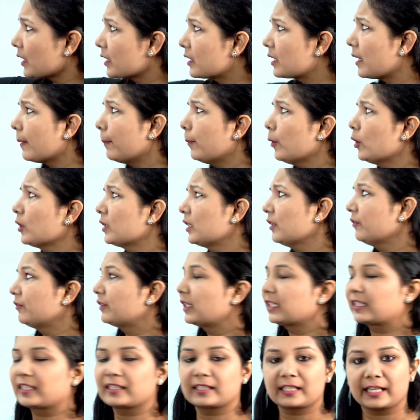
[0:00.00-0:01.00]
Suppose
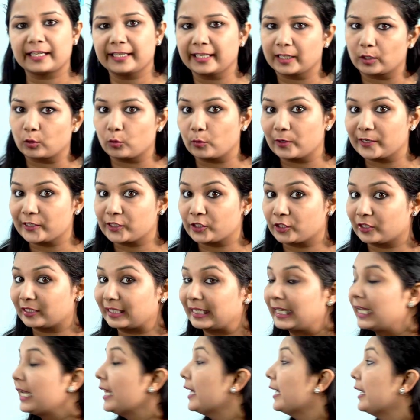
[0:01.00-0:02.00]
if this is an
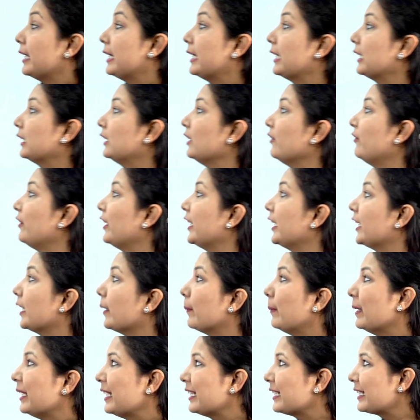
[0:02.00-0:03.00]
equation, here the
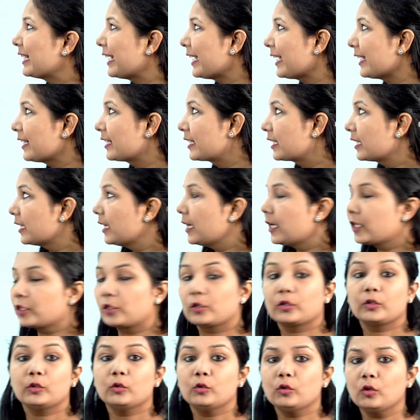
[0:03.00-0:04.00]
variable is x.
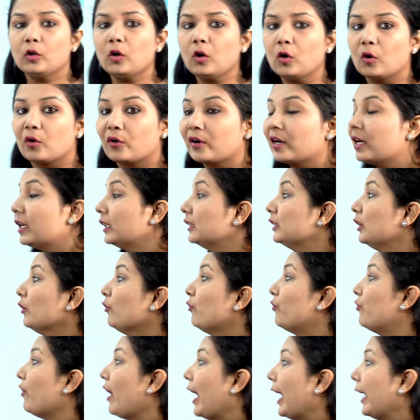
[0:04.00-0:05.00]
So, you know the
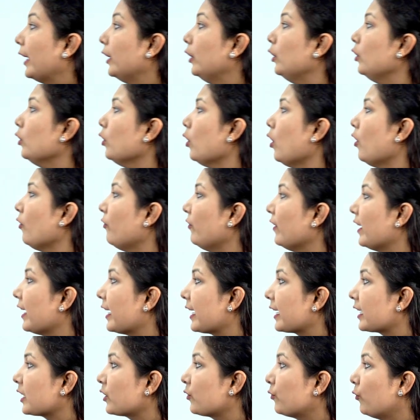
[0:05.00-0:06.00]
value of
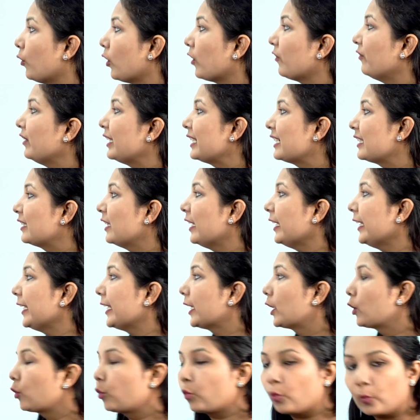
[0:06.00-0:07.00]
x for which
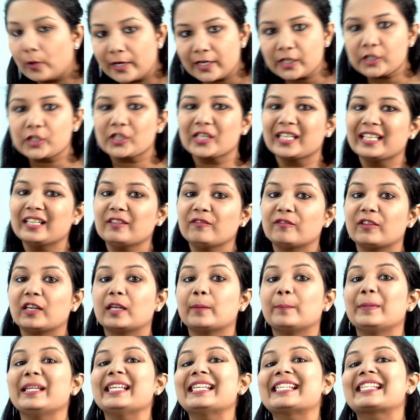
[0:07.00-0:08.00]
the equation
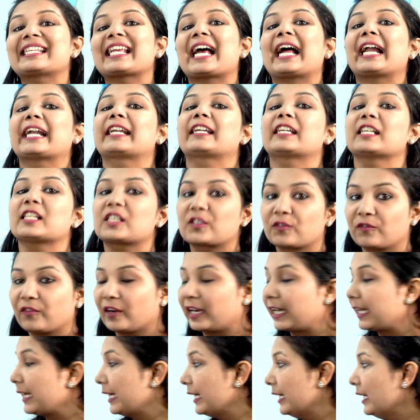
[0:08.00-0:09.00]
will be
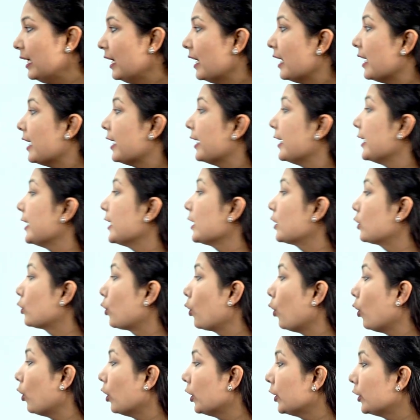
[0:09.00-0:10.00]
satisfied is
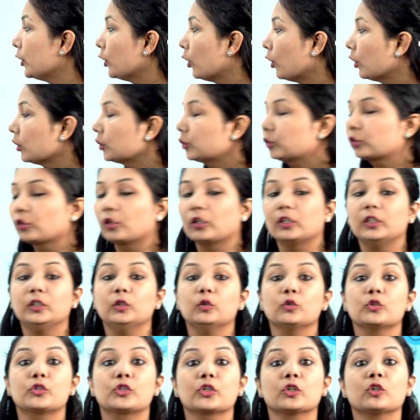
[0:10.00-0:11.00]
called your
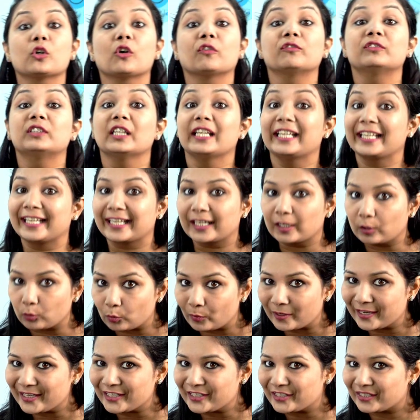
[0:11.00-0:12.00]
solution of the
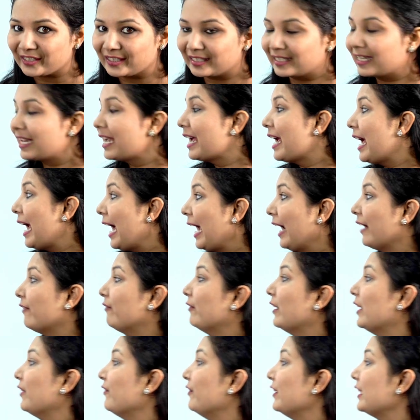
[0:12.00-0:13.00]
equation.
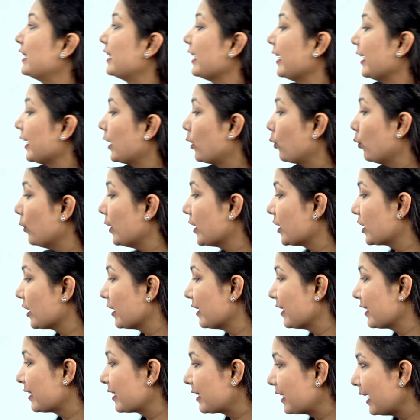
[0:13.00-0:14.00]
And when we say
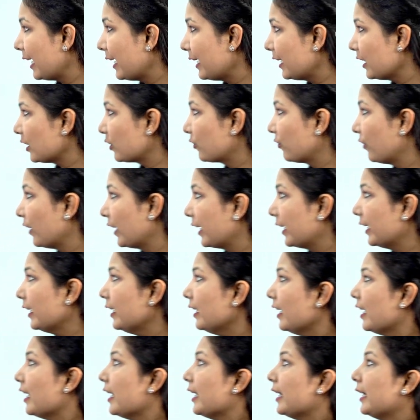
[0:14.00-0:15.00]
equation is
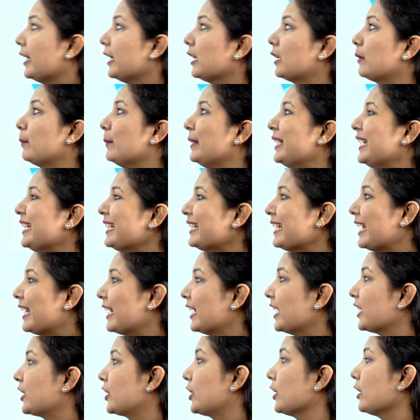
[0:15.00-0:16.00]
satisfied, it means
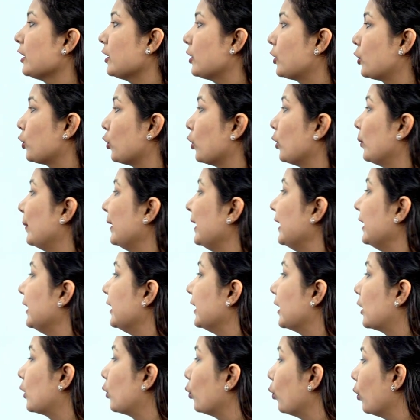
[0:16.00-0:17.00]
LHS should be
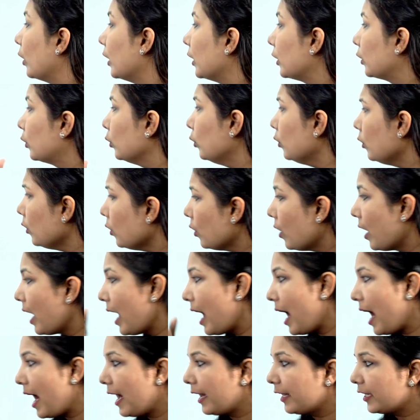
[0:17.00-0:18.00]
equal to
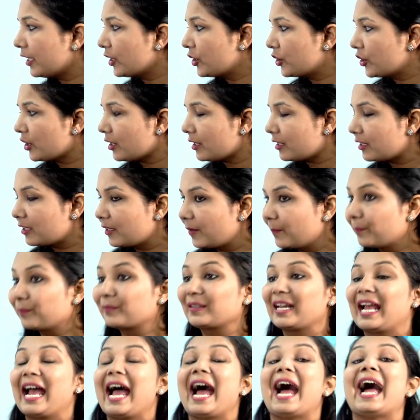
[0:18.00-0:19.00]
RHS.
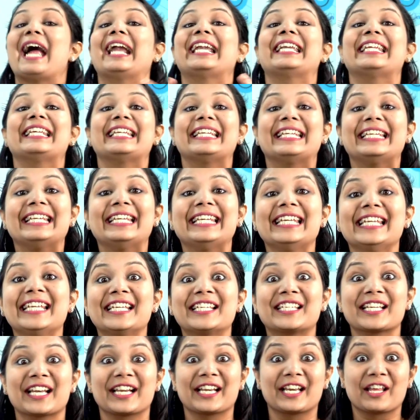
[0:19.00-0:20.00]
And
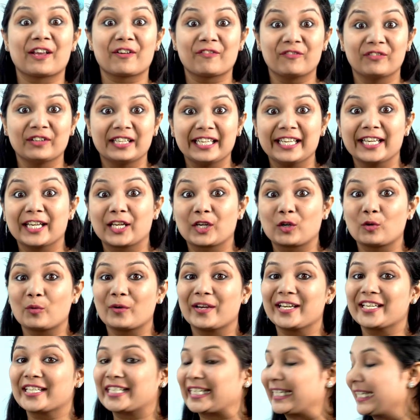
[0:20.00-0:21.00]
each and every
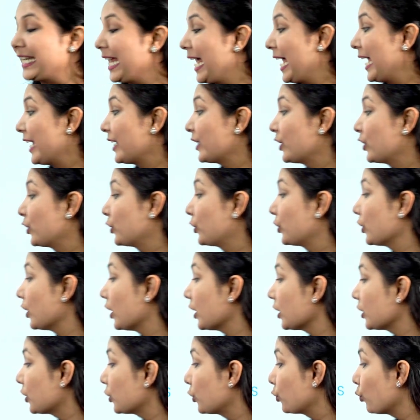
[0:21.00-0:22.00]
equation has
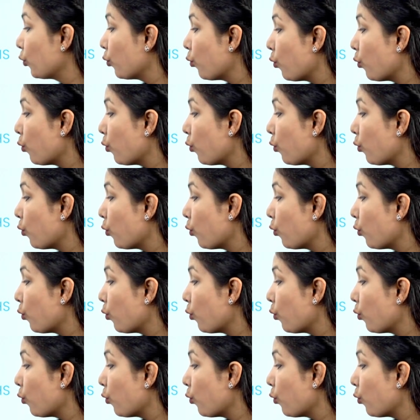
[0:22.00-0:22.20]
just